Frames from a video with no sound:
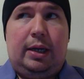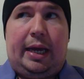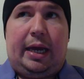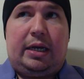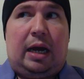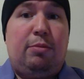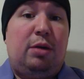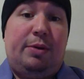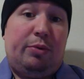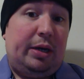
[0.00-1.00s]
And I'm going
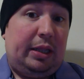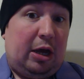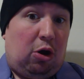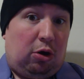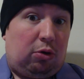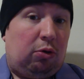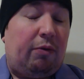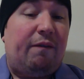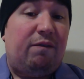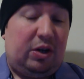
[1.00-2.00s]
to be reading that
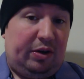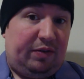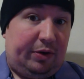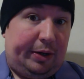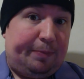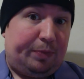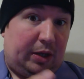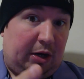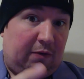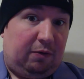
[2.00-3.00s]
article very, very
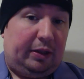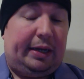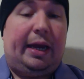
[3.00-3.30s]
carefully,